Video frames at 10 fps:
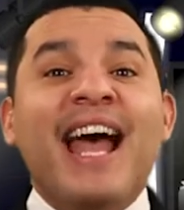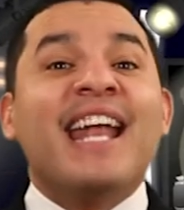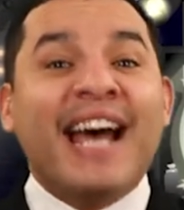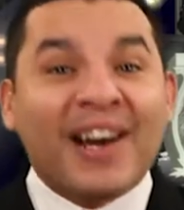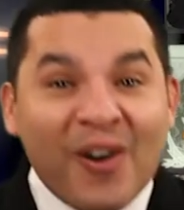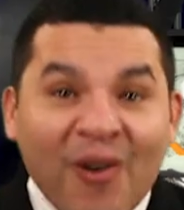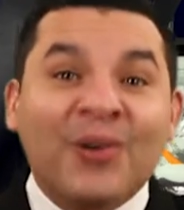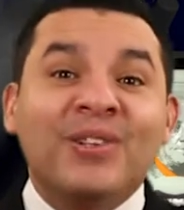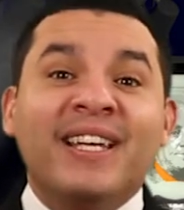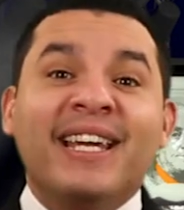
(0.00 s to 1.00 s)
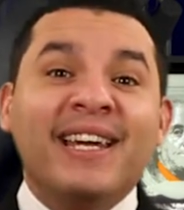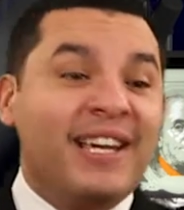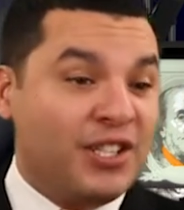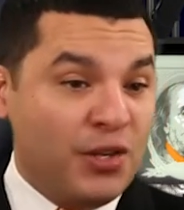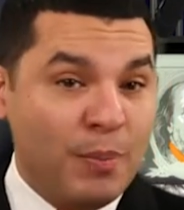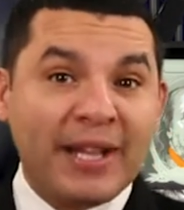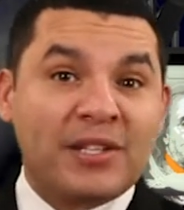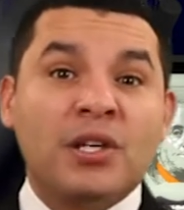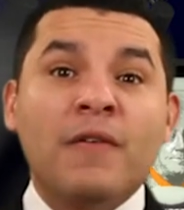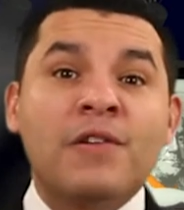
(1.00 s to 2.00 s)
And not only do you make the
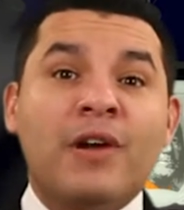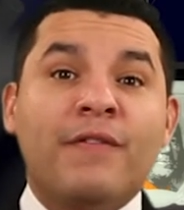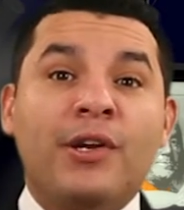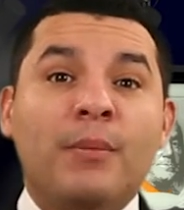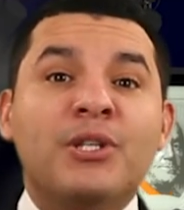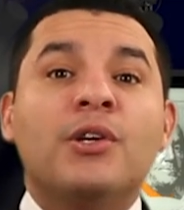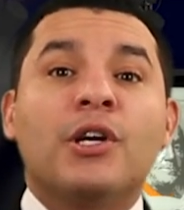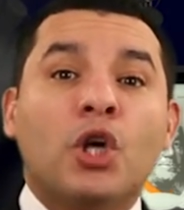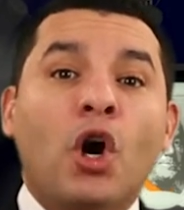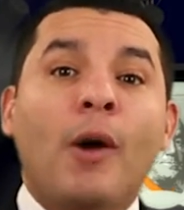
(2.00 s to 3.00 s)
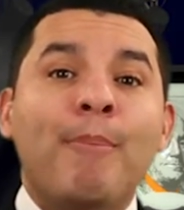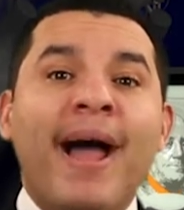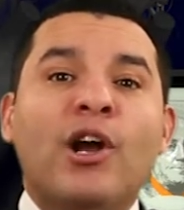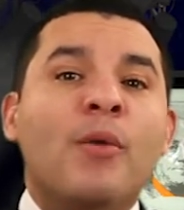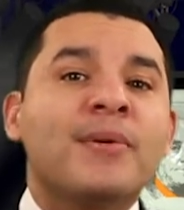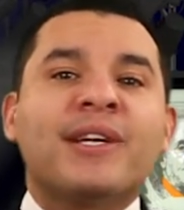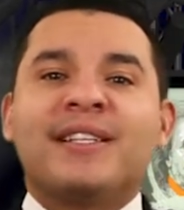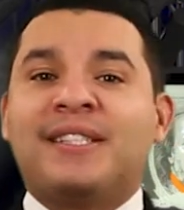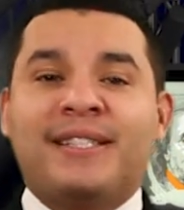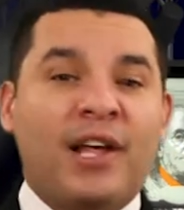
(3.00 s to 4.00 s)
service revenue, but you could call back almost like a
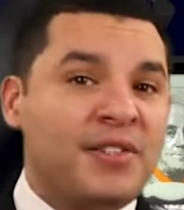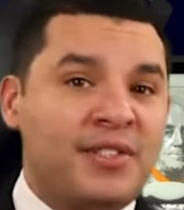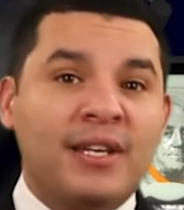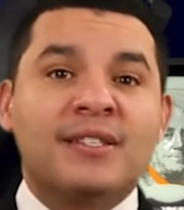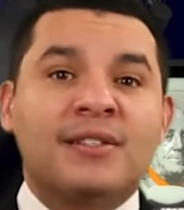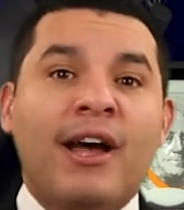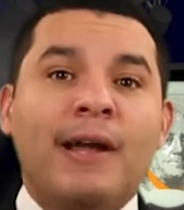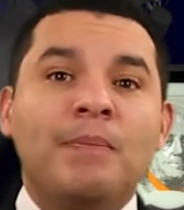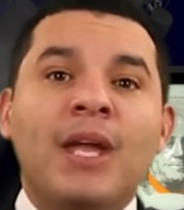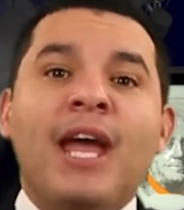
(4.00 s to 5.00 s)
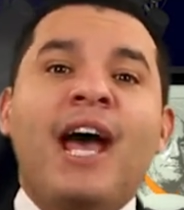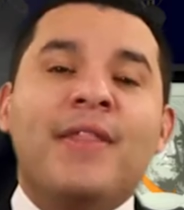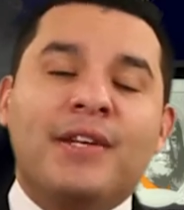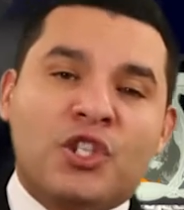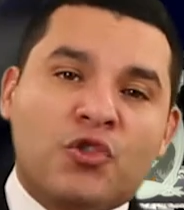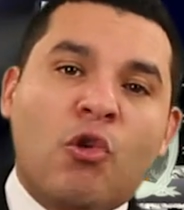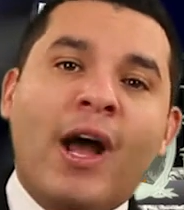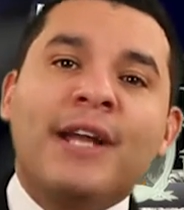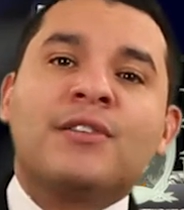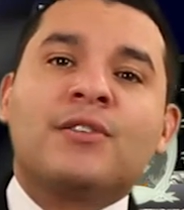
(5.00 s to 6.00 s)
stealth CSI and then
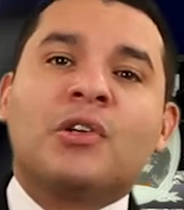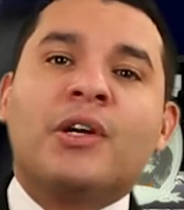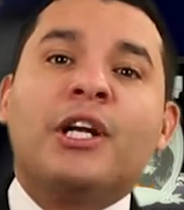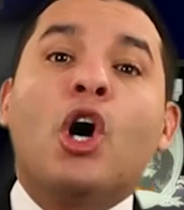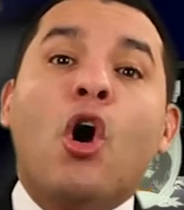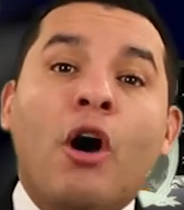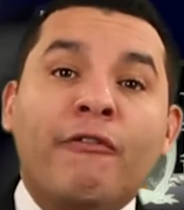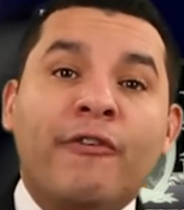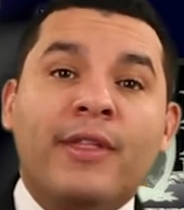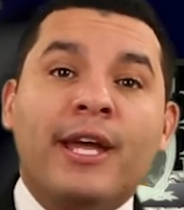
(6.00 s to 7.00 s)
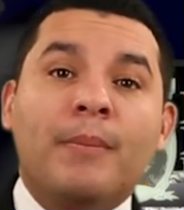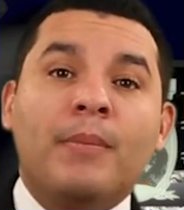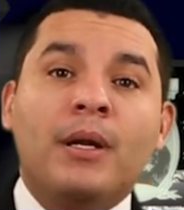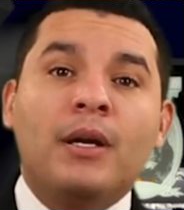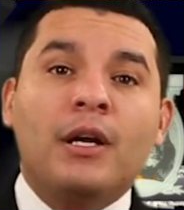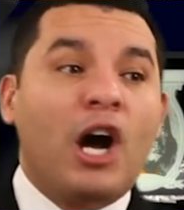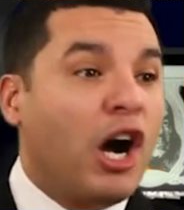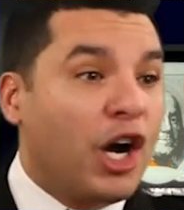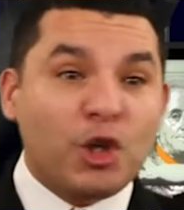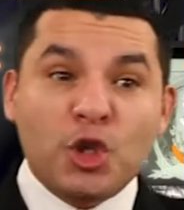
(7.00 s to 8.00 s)
try to turn around and offer them
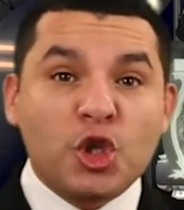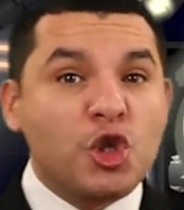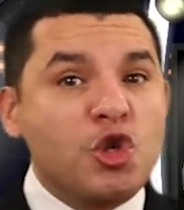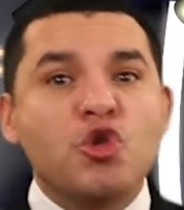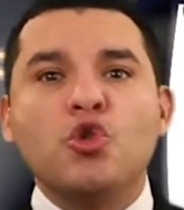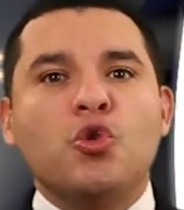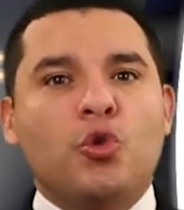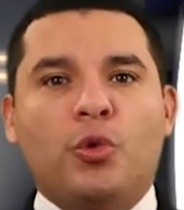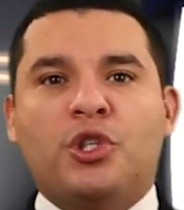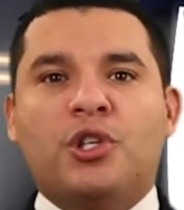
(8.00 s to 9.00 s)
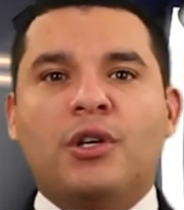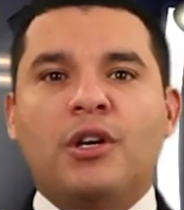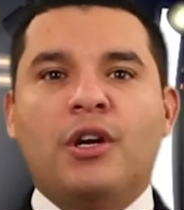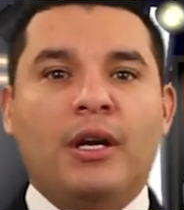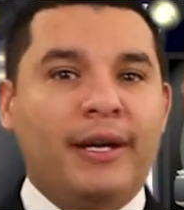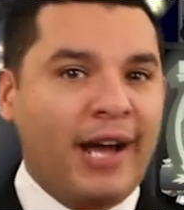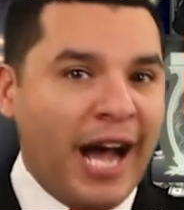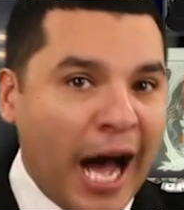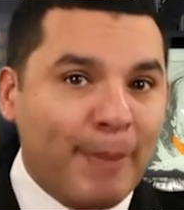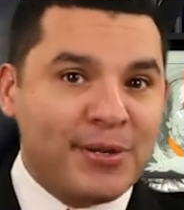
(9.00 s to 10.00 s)
a huge
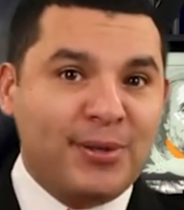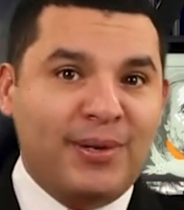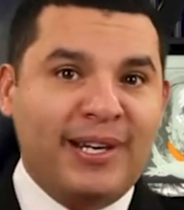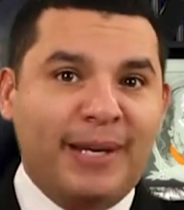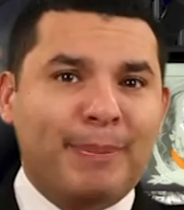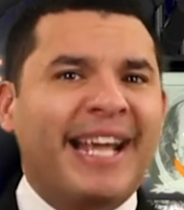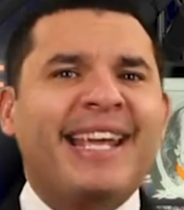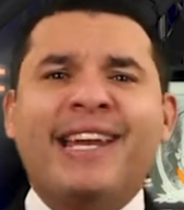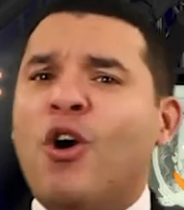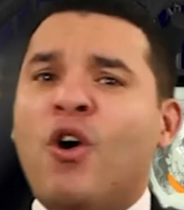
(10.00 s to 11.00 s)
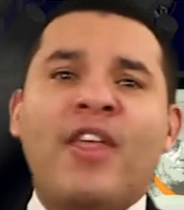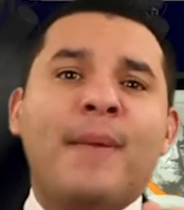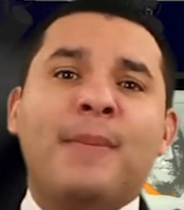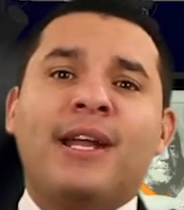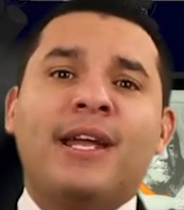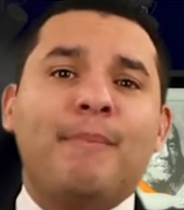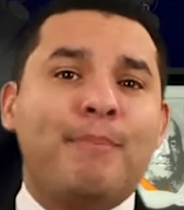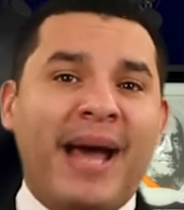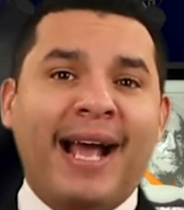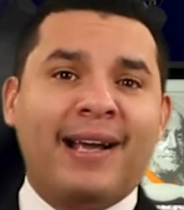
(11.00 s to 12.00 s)
opportunity by getting all that money
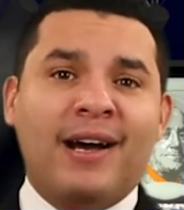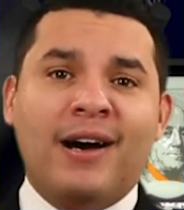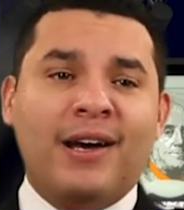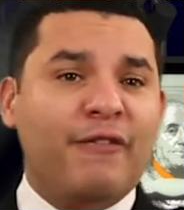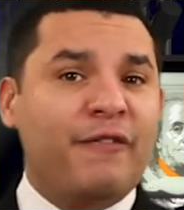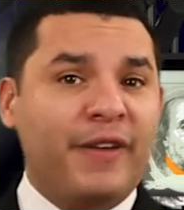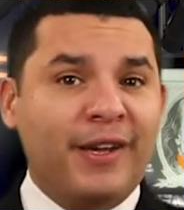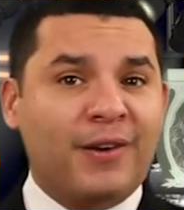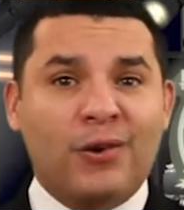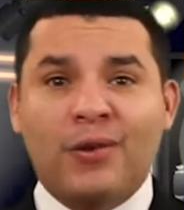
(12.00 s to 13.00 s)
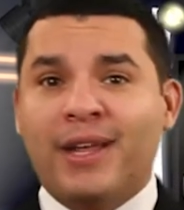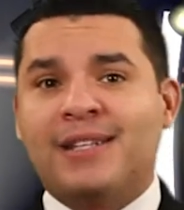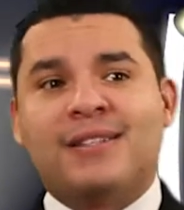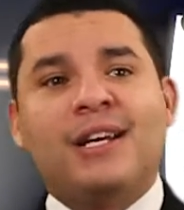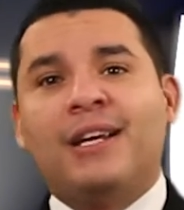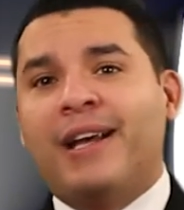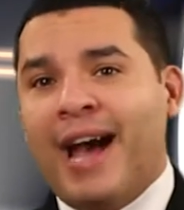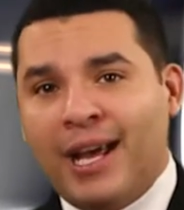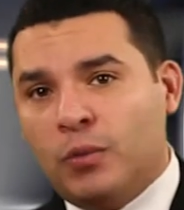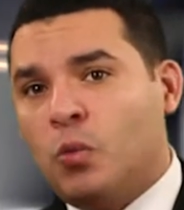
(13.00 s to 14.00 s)
back on a vehicle that's
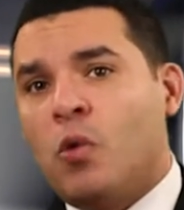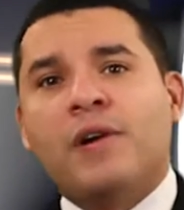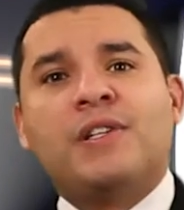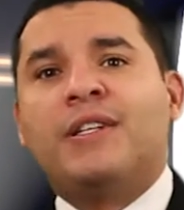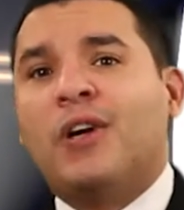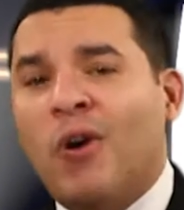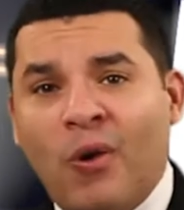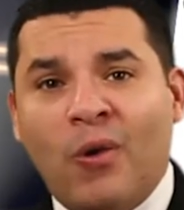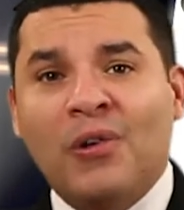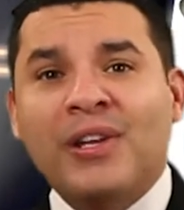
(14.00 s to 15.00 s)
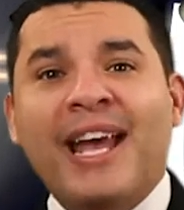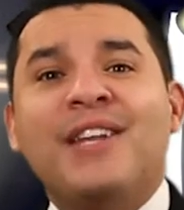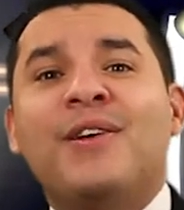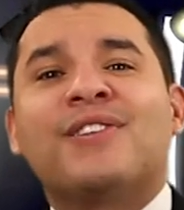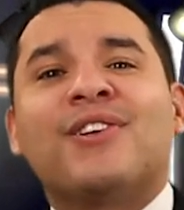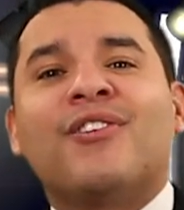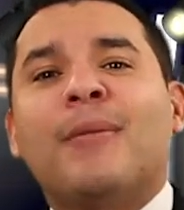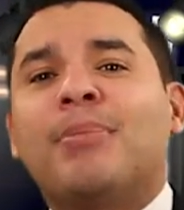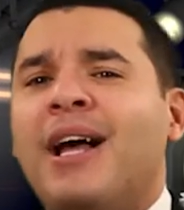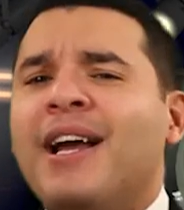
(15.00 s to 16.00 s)
out of warranty, old, and you could turn around
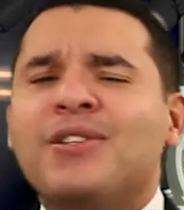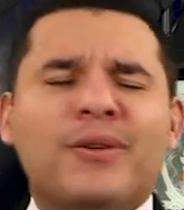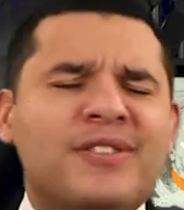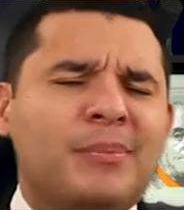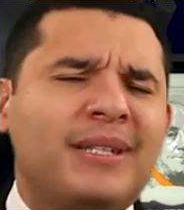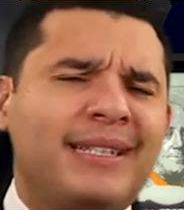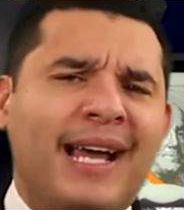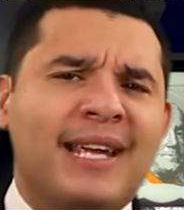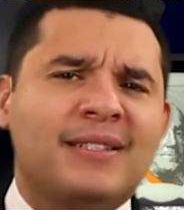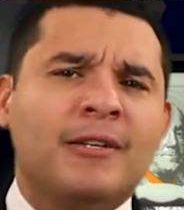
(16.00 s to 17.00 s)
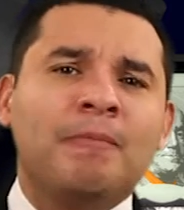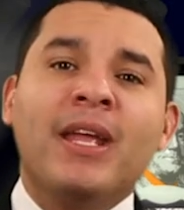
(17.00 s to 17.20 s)
and apply it towards something nice.